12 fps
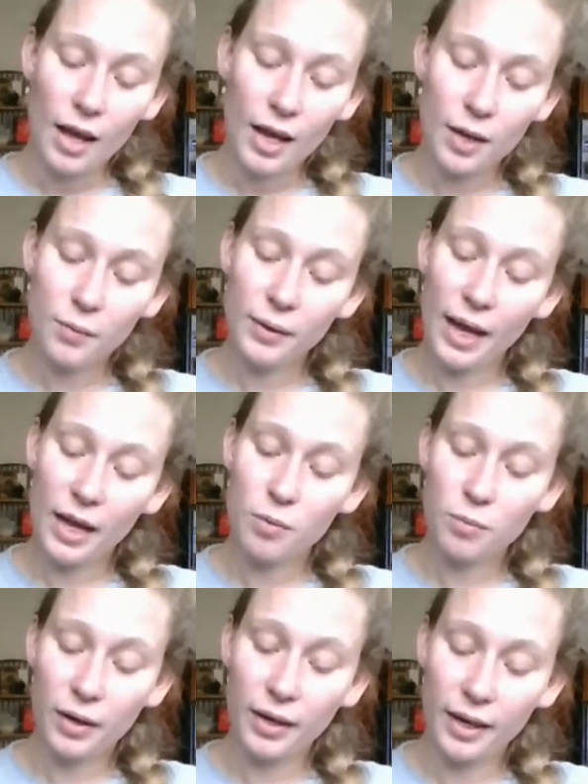Hedwig
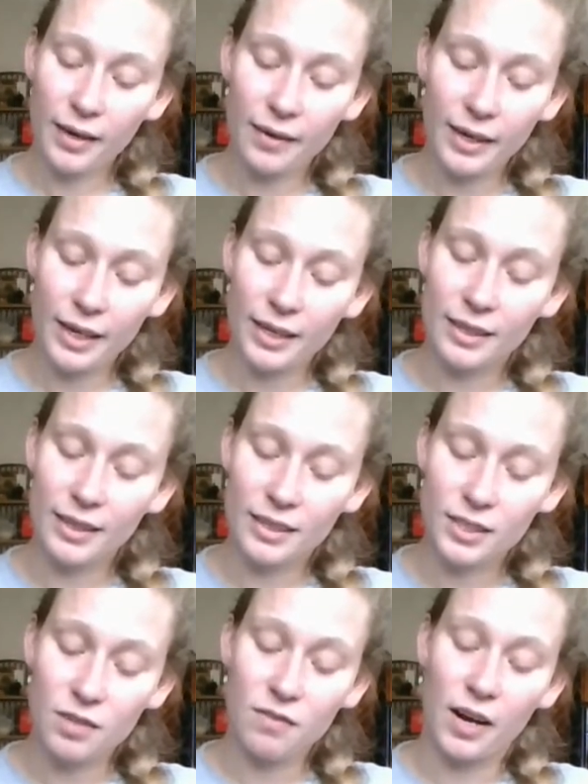hadn't brought Harry
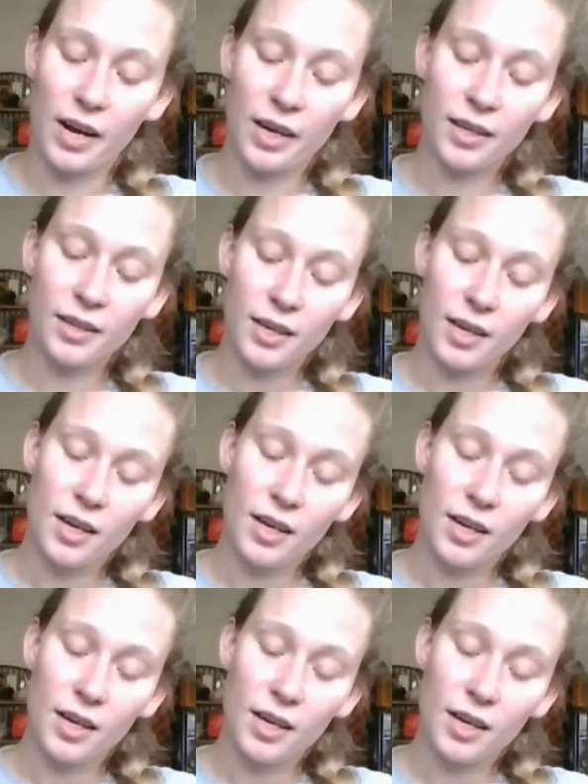anything so far.